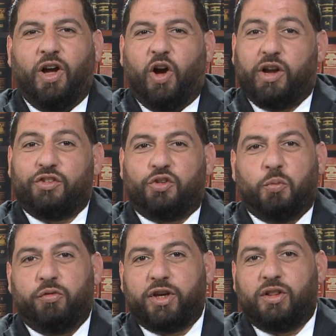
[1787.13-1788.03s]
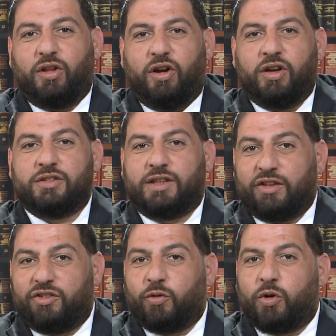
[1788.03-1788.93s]
Okay, so moving along,
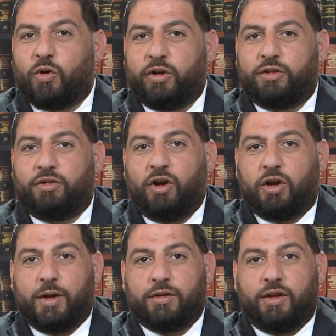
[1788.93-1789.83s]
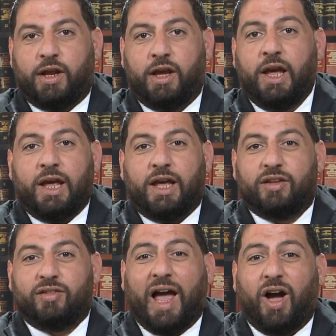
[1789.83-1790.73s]
next thing we're going to talk about today
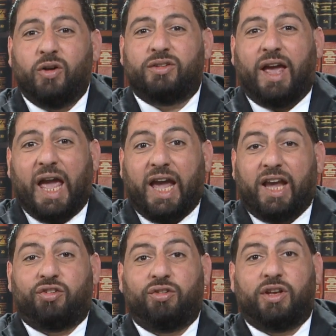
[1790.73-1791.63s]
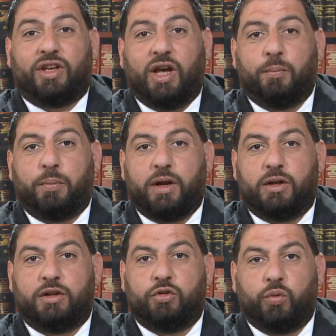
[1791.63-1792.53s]
is how to actually get
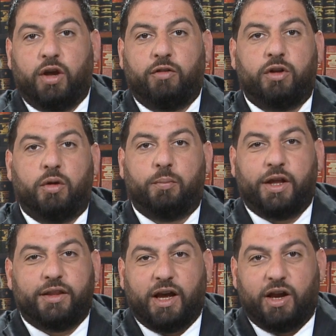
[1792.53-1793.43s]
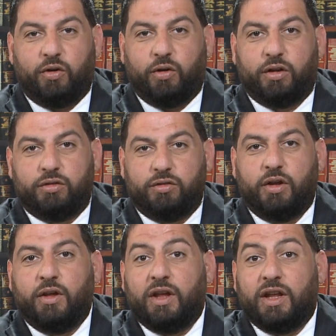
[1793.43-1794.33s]
penalties waived by the IRS.
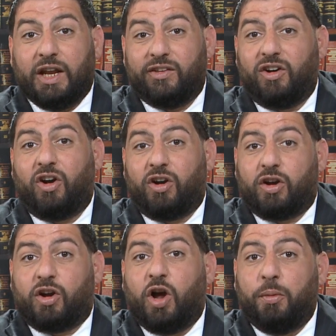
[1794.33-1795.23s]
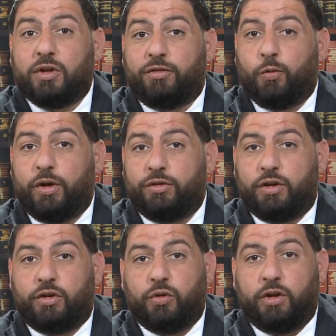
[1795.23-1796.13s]
Now, there are a couple different ways
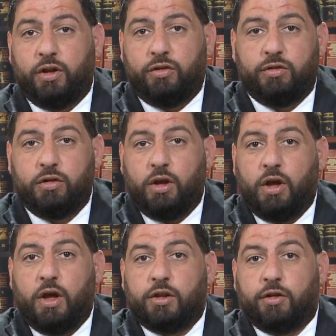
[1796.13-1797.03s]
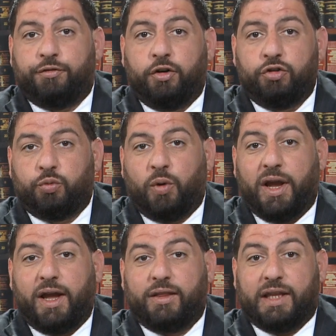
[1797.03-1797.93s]
to do this. The first
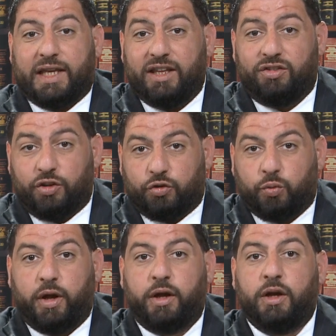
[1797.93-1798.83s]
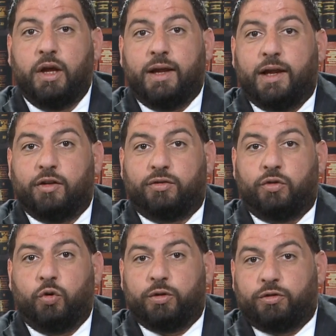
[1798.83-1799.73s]
way and the easiest way is
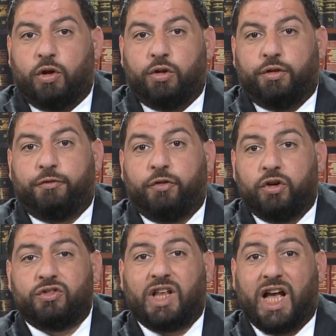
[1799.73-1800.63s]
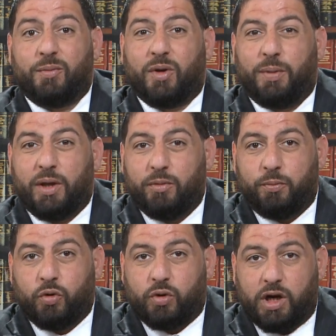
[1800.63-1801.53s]
through what's called the First Time Abatement
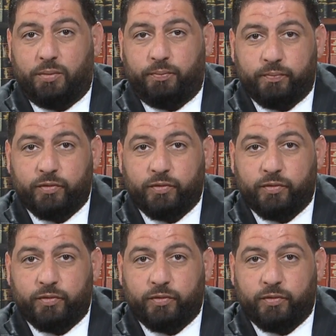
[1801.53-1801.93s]
Program.